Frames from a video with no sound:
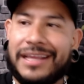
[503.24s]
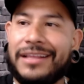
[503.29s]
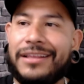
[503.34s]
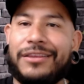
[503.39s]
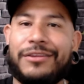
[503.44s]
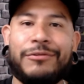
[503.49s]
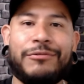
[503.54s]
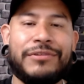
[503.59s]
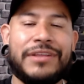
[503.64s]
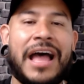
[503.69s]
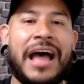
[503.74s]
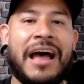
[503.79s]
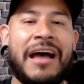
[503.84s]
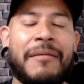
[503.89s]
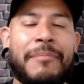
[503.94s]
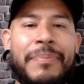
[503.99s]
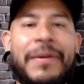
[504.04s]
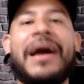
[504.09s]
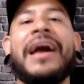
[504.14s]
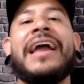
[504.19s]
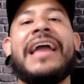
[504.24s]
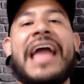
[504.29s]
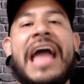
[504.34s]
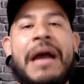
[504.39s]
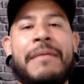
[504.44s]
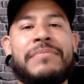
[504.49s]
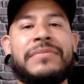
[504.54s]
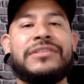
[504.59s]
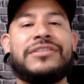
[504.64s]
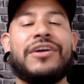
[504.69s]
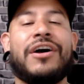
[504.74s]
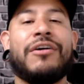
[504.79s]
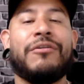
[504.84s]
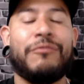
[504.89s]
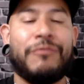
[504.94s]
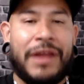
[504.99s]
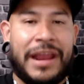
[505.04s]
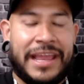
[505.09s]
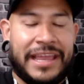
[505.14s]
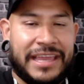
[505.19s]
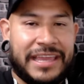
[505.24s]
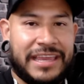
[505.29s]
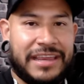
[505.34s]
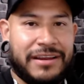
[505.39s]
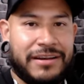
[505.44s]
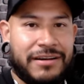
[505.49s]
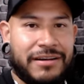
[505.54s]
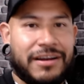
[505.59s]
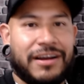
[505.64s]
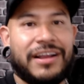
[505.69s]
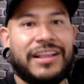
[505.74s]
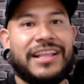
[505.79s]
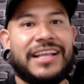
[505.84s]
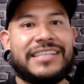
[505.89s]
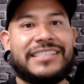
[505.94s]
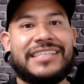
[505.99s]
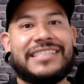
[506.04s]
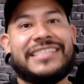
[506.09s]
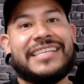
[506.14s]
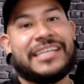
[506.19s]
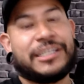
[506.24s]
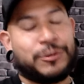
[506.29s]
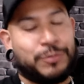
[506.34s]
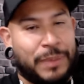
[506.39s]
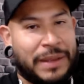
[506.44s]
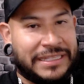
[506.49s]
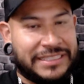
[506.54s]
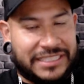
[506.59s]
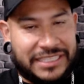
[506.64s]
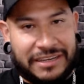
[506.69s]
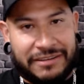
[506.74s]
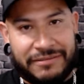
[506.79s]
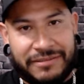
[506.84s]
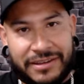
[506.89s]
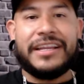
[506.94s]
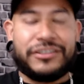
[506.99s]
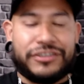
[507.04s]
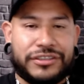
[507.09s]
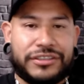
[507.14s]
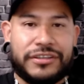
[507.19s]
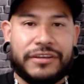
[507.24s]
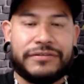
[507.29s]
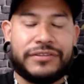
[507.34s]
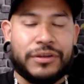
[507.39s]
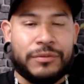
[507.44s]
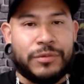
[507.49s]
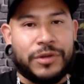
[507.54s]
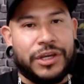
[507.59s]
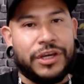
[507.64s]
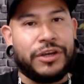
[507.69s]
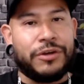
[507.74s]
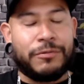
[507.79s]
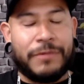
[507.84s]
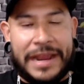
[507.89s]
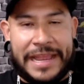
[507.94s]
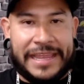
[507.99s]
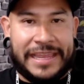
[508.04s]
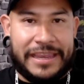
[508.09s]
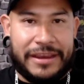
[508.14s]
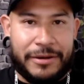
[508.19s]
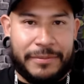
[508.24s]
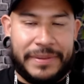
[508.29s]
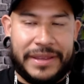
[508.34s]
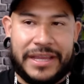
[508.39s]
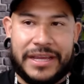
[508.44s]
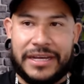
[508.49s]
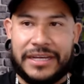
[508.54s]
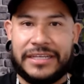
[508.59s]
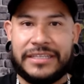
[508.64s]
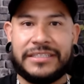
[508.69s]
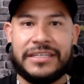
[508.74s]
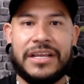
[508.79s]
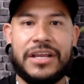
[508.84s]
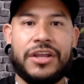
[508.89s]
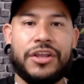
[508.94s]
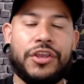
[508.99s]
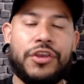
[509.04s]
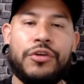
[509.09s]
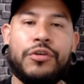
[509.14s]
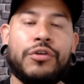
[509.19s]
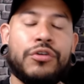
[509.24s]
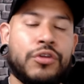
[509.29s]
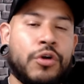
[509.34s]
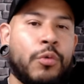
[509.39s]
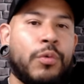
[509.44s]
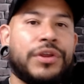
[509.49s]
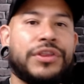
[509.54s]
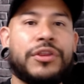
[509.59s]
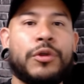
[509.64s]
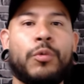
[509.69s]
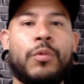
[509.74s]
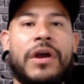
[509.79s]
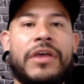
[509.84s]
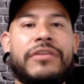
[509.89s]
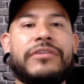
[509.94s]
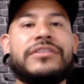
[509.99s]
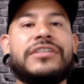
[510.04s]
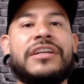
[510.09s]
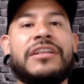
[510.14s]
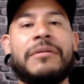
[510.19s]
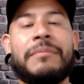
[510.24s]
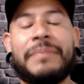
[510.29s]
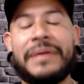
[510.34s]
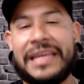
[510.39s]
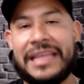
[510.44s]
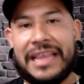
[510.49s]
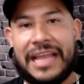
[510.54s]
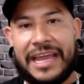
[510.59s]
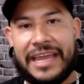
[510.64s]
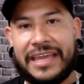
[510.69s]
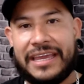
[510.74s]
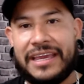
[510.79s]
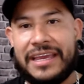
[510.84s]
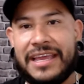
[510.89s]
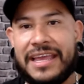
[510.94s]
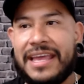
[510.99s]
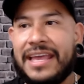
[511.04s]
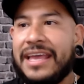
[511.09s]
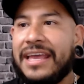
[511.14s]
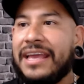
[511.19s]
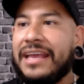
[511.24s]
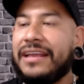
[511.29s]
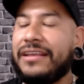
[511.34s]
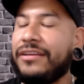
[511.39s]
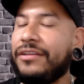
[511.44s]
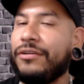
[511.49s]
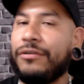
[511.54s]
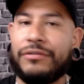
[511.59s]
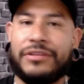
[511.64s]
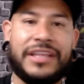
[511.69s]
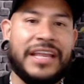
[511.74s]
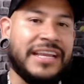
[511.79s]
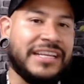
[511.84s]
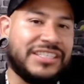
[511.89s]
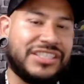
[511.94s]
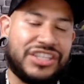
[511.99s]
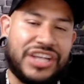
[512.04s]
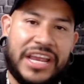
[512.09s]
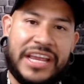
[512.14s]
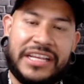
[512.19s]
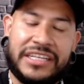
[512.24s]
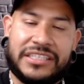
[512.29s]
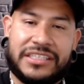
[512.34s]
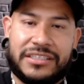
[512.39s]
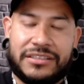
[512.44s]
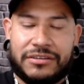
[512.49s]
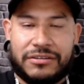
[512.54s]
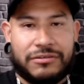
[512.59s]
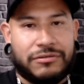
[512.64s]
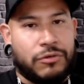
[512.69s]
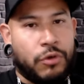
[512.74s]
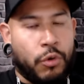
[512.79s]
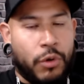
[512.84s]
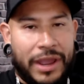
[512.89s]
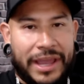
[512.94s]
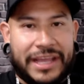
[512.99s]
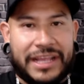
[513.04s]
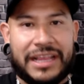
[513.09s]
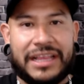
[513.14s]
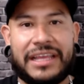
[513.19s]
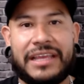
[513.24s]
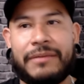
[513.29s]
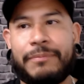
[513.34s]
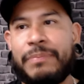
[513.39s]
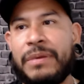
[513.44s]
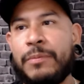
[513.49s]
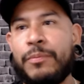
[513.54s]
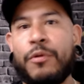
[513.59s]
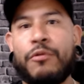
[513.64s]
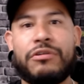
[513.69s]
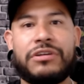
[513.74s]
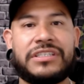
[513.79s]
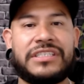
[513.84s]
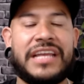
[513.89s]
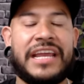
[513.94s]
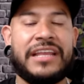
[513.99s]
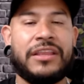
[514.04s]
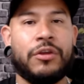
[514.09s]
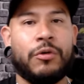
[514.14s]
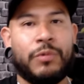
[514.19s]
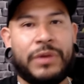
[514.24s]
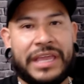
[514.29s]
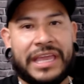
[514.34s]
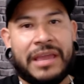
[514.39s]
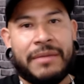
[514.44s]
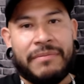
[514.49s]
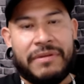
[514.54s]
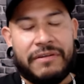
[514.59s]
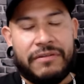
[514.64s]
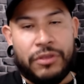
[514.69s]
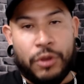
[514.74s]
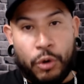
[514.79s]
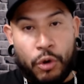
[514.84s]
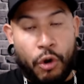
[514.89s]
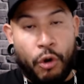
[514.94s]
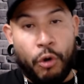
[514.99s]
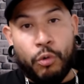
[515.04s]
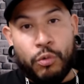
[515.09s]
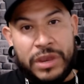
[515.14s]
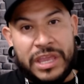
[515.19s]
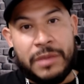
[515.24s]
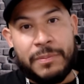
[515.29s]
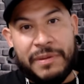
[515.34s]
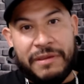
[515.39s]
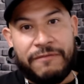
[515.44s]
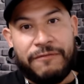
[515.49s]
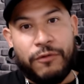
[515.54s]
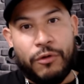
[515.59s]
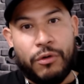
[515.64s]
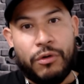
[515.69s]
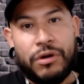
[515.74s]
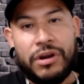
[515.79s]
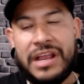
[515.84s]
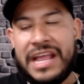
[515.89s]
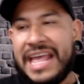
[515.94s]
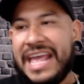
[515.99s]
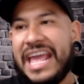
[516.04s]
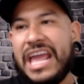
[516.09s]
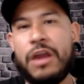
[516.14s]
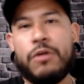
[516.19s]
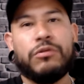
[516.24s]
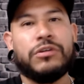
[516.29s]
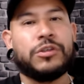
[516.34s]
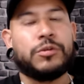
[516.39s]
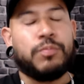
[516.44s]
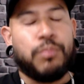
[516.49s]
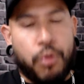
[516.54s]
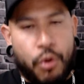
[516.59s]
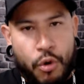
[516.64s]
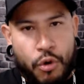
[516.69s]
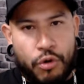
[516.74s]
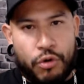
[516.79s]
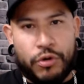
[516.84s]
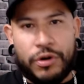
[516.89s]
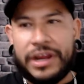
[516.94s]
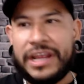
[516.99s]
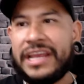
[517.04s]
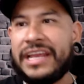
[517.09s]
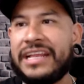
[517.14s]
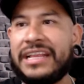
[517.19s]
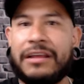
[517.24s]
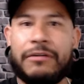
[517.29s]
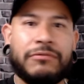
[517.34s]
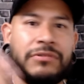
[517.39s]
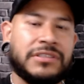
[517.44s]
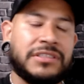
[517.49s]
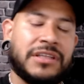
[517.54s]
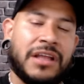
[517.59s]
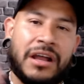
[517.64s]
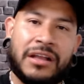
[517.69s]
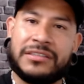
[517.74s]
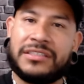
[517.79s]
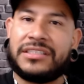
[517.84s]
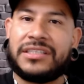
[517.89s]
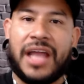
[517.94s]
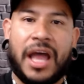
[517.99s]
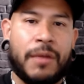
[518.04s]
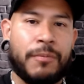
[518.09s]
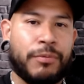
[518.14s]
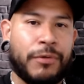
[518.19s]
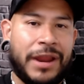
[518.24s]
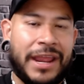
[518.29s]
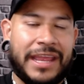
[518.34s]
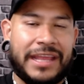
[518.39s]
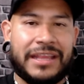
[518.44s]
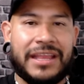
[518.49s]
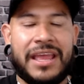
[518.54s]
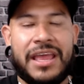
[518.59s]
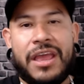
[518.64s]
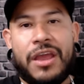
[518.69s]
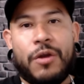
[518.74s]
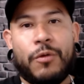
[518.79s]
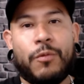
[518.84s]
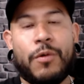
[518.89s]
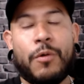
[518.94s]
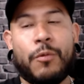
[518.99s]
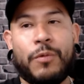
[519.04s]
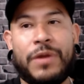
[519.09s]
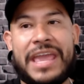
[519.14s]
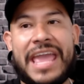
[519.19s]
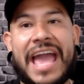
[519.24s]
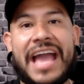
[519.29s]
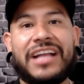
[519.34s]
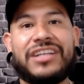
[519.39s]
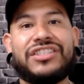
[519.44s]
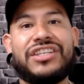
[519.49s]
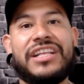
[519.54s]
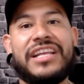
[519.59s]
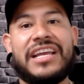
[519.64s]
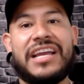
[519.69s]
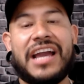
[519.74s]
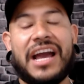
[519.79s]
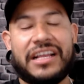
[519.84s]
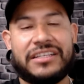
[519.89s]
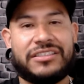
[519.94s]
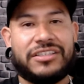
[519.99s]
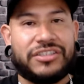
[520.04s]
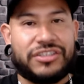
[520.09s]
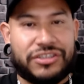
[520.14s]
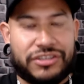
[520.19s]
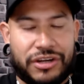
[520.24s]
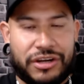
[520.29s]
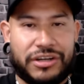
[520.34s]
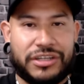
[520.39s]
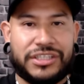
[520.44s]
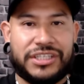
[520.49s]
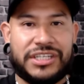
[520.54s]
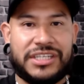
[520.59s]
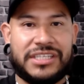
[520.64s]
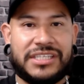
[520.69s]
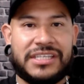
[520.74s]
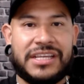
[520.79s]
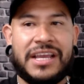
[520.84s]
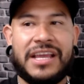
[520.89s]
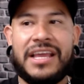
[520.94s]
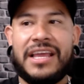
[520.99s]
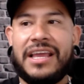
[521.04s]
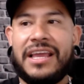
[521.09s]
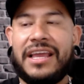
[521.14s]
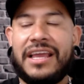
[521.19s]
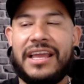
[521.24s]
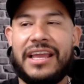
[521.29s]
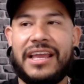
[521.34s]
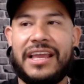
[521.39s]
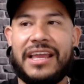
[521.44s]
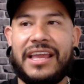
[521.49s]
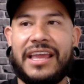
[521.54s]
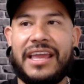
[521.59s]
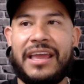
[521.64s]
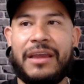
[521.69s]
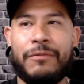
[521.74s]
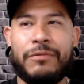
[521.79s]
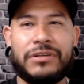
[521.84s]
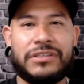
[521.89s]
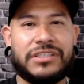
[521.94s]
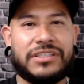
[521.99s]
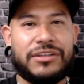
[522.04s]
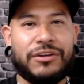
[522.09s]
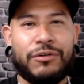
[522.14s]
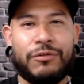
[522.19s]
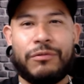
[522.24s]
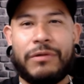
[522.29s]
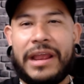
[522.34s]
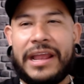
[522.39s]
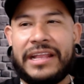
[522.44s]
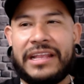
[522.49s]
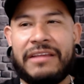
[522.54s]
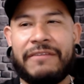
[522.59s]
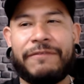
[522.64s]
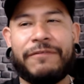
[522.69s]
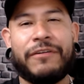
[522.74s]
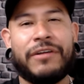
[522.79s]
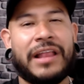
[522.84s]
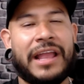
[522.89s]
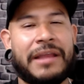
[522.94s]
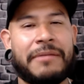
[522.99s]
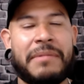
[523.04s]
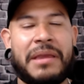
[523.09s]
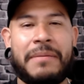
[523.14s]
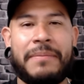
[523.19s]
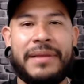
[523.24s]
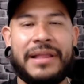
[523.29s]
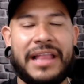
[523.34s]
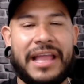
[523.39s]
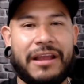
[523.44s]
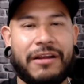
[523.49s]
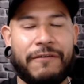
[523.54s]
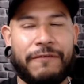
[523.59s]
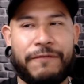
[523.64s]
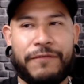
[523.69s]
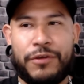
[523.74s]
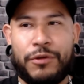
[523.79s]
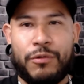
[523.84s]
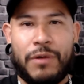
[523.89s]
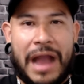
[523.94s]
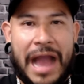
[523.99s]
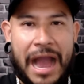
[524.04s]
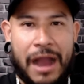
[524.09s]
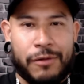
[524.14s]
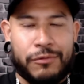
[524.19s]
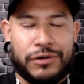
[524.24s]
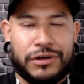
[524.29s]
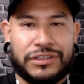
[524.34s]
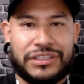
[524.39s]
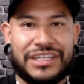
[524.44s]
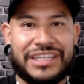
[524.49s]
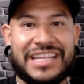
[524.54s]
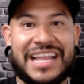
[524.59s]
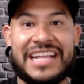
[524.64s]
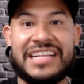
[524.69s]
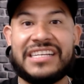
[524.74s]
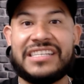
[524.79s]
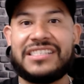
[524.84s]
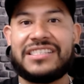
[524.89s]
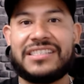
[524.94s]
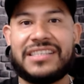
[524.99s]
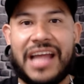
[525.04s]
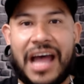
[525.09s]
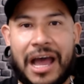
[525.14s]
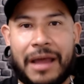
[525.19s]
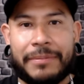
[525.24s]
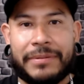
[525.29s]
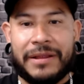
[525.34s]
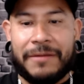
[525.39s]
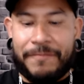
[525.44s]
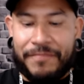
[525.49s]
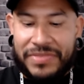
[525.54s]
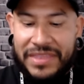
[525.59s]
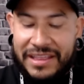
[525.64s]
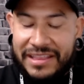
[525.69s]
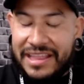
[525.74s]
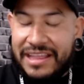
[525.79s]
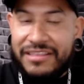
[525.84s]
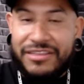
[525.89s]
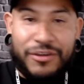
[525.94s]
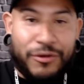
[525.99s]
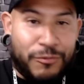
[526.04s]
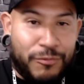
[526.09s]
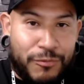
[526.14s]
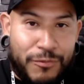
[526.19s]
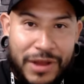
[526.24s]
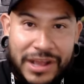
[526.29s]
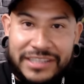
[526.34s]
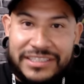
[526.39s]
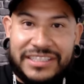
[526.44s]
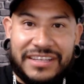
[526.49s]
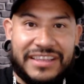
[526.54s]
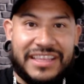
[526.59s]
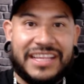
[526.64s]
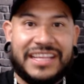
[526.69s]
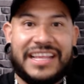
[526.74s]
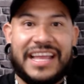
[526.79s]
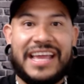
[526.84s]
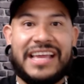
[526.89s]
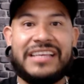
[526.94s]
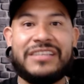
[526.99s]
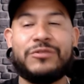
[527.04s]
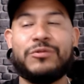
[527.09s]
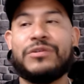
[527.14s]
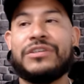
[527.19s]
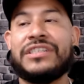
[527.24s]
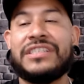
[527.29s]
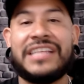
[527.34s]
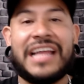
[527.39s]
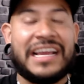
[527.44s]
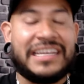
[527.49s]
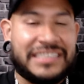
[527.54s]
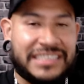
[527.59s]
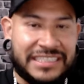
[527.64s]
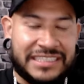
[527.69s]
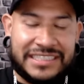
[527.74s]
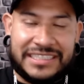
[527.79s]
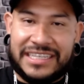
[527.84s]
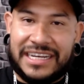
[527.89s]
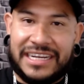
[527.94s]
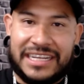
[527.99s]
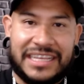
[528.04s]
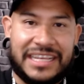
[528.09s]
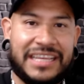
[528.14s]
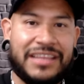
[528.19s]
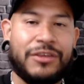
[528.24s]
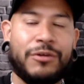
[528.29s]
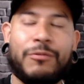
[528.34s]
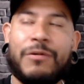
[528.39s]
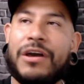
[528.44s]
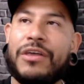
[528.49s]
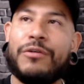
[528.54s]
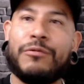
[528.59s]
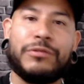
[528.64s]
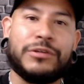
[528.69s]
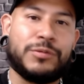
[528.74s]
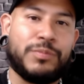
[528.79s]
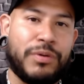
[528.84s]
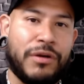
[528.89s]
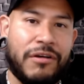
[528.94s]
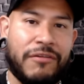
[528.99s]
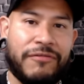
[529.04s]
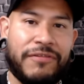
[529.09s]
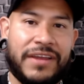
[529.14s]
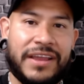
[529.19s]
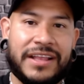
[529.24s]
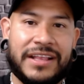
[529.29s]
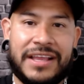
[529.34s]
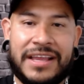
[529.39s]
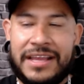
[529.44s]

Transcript: Do not buy Amazon rain gear unless it's expensive. Get yourself some good rain gear because you don't know what the weather's gonna be like. You know, things change quickly. People were saying the whole week before, it was pouring, it was nonstop rain. When we actually got to Sturgis, it was still raining for like maybe like a few hours, then it stopped. Then the rest of the days was nice and sunny, the weather was perfect.